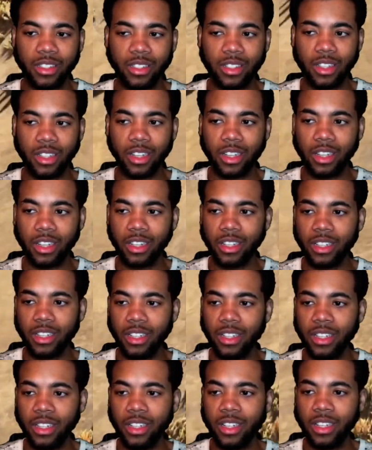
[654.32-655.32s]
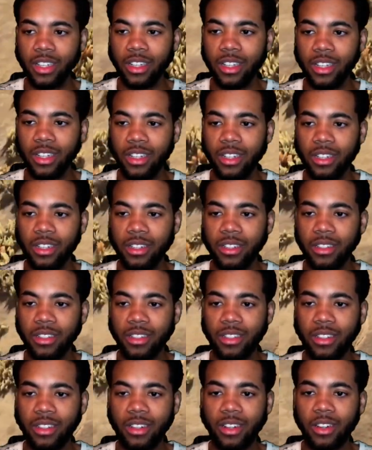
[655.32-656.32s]
Okay.
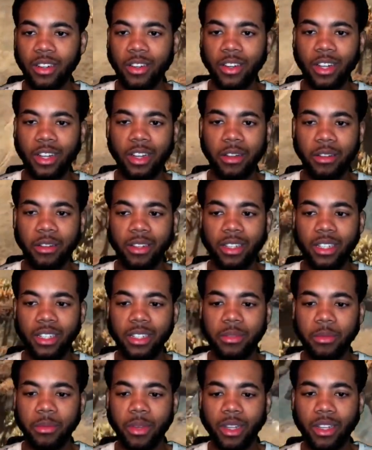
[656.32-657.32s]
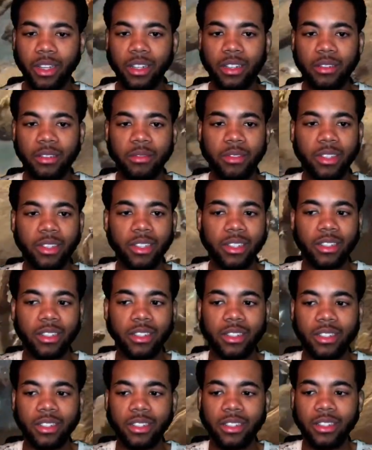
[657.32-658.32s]
Oh, God, it is mad like freaking
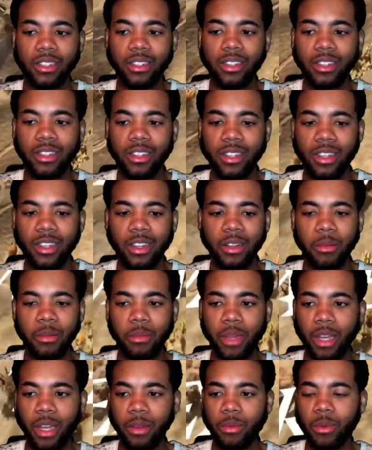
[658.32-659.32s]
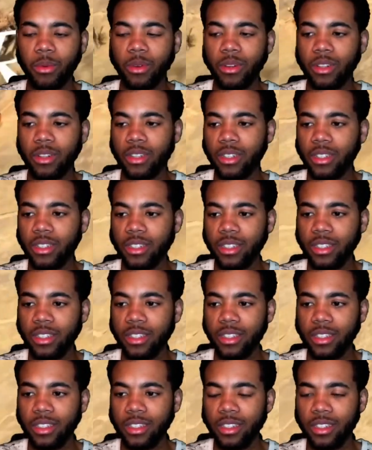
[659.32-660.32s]
Blackwater.
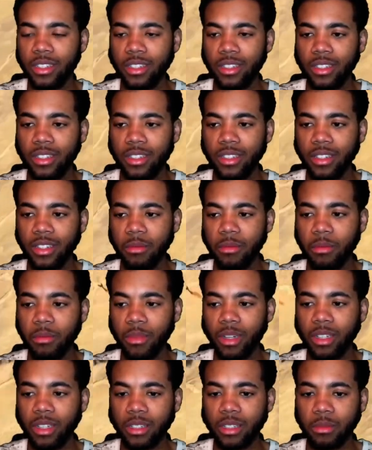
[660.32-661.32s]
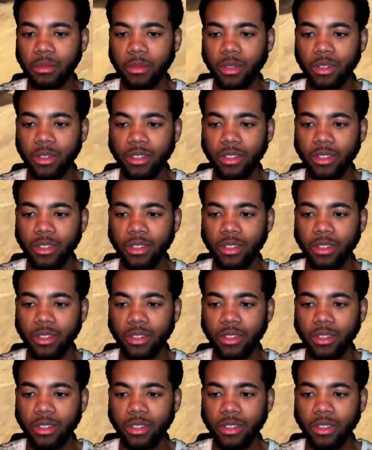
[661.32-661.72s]
Menacing, bro.